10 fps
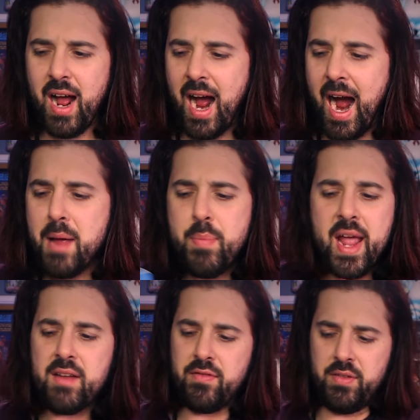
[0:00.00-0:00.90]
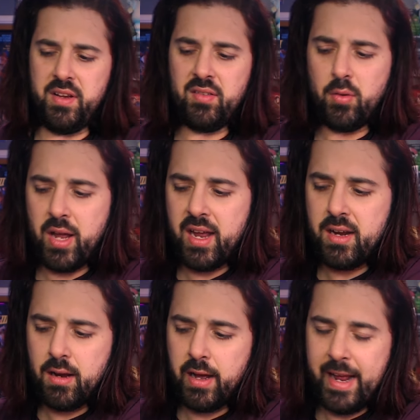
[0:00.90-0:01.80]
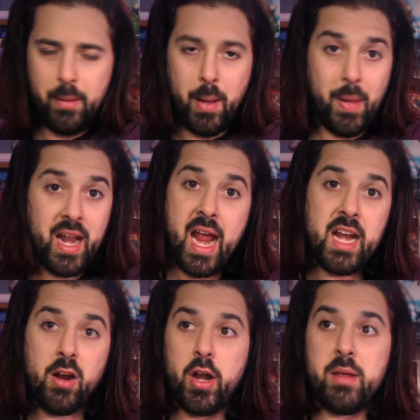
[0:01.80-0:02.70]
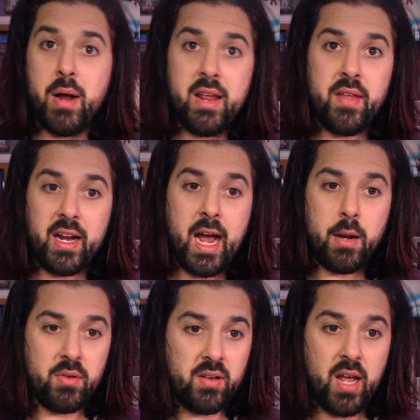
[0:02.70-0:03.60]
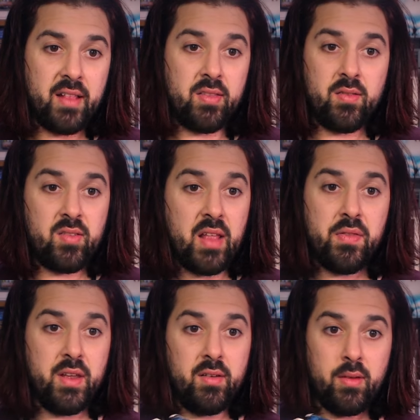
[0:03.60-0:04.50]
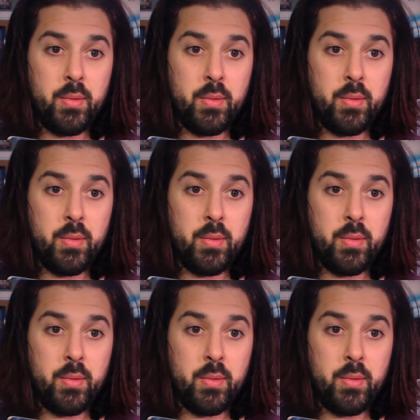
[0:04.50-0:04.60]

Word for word: I paid for these, okay? I, I'm not hating on anybody that got got sent these.